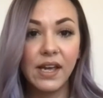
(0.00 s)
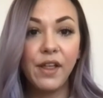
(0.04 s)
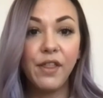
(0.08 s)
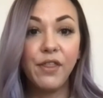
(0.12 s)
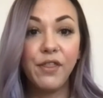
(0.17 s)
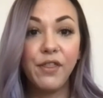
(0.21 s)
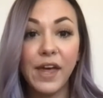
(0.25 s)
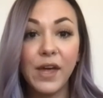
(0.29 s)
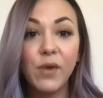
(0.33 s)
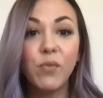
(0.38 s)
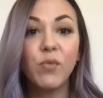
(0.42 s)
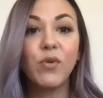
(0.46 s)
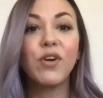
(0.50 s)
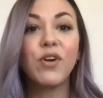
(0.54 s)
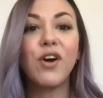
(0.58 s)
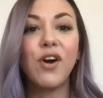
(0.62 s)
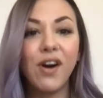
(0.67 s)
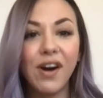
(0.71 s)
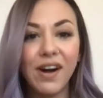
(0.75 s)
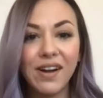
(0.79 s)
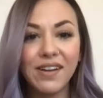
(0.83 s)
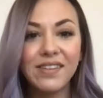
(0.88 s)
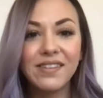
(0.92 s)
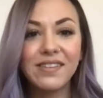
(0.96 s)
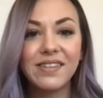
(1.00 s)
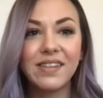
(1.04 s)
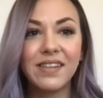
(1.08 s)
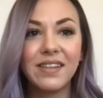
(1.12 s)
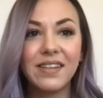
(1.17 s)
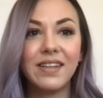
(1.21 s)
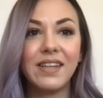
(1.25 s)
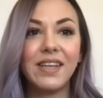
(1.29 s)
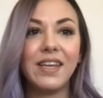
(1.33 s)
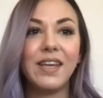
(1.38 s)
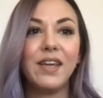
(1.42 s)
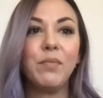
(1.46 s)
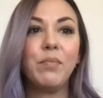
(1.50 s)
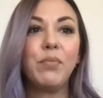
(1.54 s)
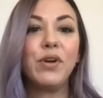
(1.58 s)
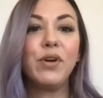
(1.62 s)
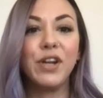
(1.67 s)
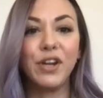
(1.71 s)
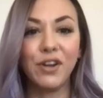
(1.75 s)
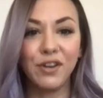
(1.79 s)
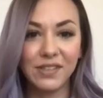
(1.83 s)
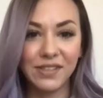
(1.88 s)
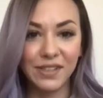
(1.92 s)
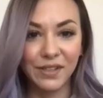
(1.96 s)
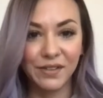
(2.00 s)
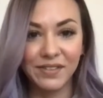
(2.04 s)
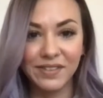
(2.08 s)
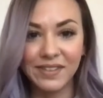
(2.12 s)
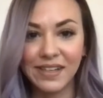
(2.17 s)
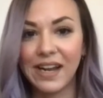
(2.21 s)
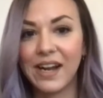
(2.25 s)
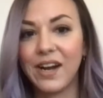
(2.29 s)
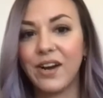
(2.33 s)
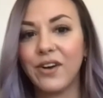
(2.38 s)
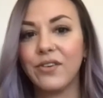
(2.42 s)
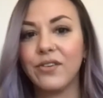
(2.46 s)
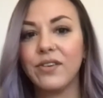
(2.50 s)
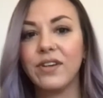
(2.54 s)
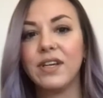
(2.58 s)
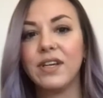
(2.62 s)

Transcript: Then we're constantly putting ourselves down.